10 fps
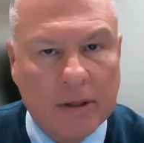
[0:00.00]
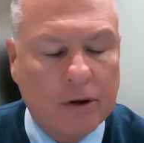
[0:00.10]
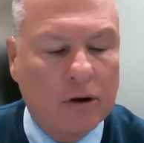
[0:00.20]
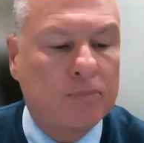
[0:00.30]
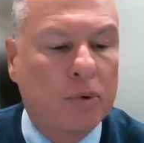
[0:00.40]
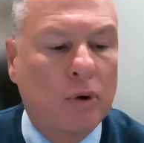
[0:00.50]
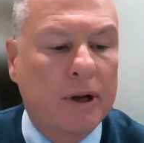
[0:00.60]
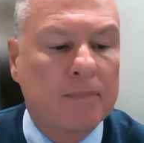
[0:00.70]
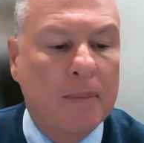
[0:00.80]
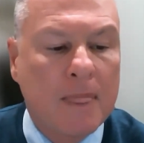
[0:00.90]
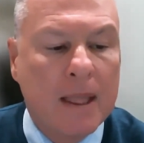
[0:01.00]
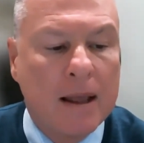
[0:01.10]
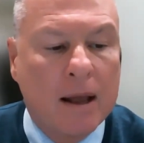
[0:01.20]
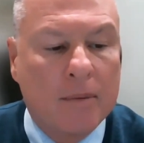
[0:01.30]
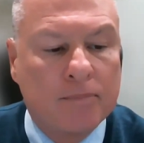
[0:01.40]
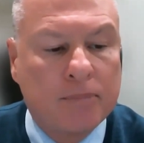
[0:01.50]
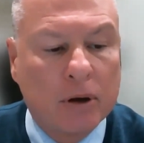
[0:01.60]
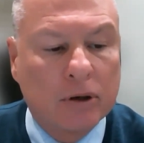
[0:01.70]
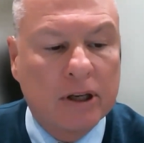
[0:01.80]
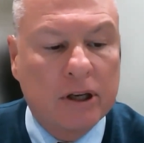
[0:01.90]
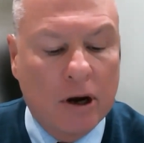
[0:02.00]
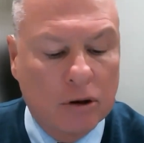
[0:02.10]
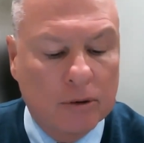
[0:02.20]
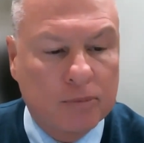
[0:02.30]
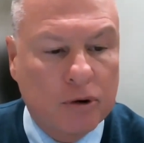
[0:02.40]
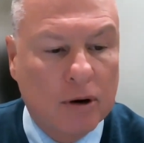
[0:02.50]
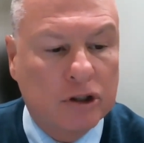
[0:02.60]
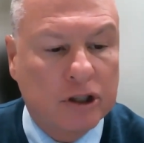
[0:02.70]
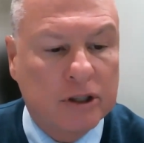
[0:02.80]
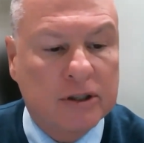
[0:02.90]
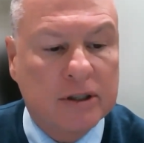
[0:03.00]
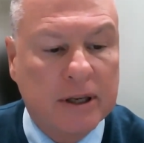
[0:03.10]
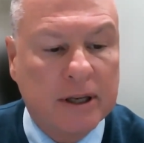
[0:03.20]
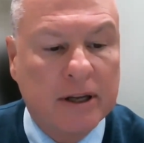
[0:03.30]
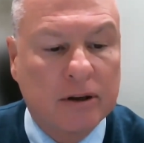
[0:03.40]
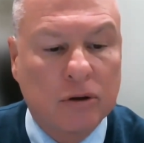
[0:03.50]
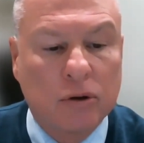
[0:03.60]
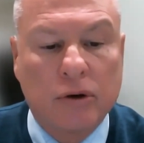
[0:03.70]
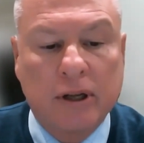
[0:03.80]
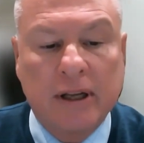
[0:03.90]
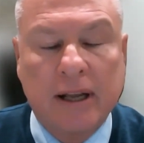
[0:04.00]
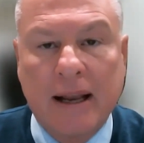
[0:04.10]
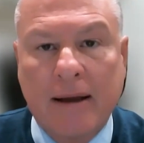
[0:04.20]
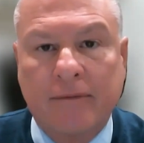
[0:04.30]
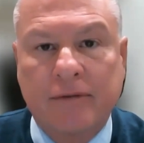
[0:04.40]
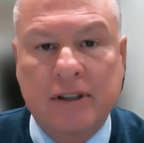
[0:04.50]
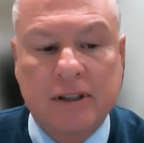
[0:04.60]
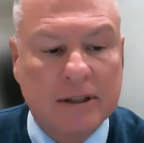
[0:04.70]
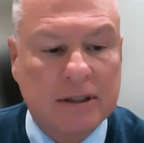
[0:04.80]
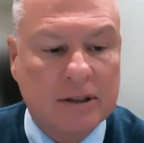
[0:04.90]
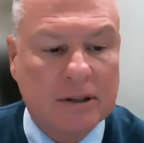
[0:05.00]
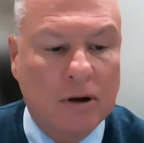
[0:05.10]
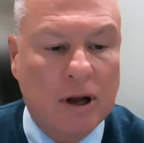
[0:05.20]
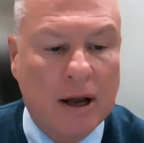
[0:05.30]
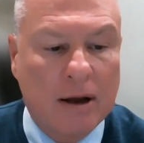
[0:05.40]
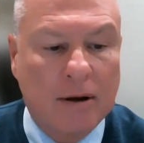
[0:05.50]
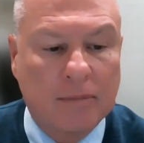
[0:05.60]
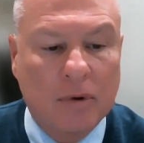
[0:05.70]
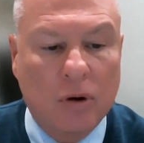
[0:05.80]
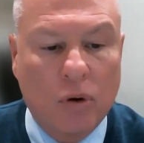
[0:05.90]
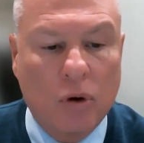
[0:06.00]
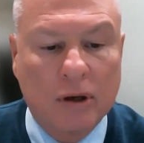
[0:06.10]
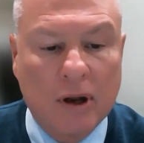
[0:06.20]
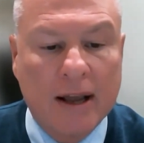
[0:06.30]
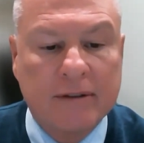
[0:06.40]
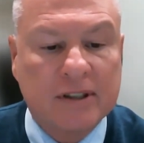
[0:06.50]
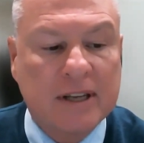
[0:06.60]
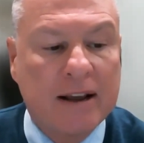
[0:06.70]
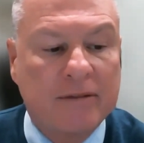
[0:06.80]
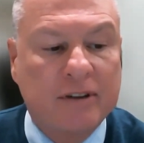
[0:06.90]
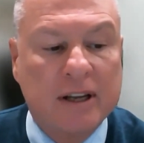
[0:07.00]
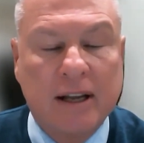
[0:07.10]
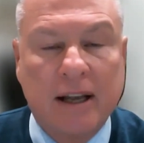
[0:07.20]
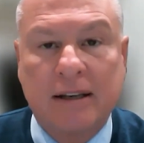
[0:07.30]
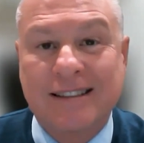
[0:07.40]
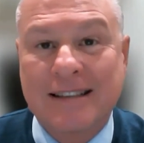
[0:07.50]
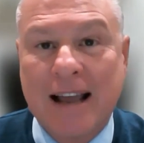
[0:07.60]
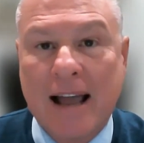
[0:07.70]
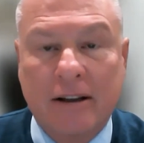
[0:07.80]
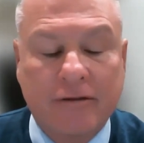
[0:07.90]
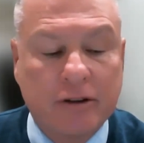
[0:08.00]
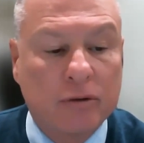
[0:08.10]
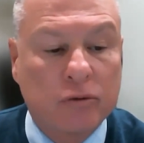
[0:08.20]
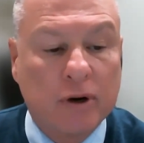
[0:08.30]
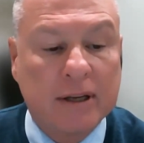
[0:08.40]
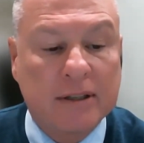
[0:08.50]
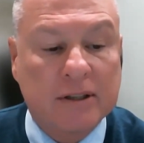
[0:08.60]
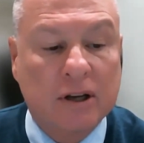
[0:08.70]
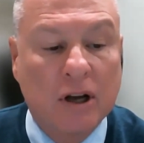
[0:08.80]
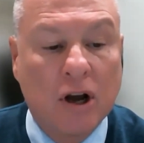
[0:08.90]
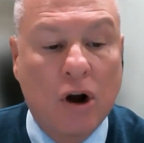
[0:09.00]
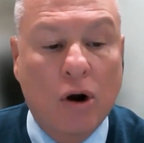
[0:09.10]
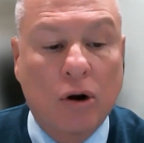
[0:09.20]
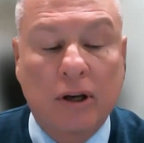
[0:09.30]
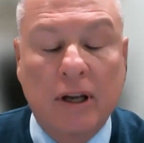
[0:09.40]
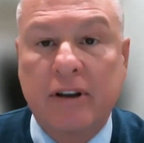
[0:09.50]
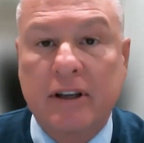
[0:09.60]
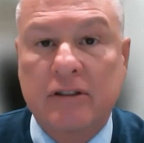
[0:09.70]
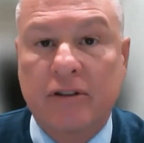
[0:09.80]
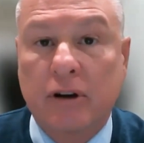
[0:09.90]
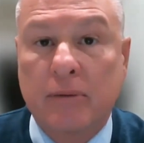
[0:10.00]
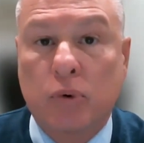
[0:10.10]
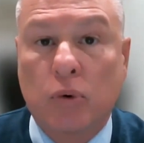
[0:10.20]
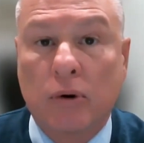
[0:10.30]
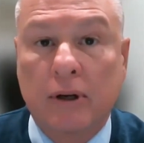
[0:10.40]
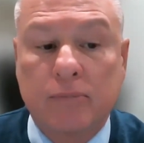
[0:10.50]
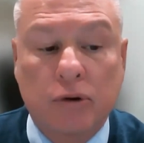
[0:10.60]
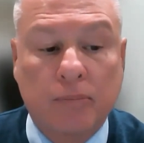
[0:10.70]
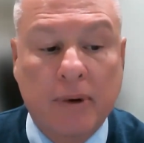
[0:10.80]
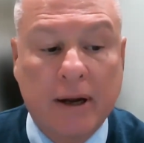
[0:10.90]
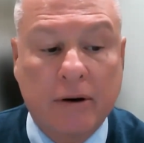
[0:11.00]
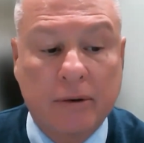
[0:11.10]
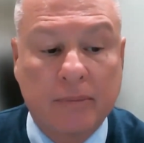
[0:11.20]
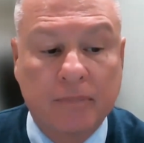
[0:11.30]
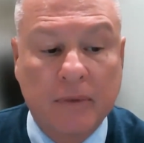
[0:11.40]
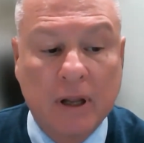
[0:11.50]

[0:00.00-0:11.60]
My third point, building code approaches, including an emphasis on life safety and a static view of risk, are leaving us very poorly prepared.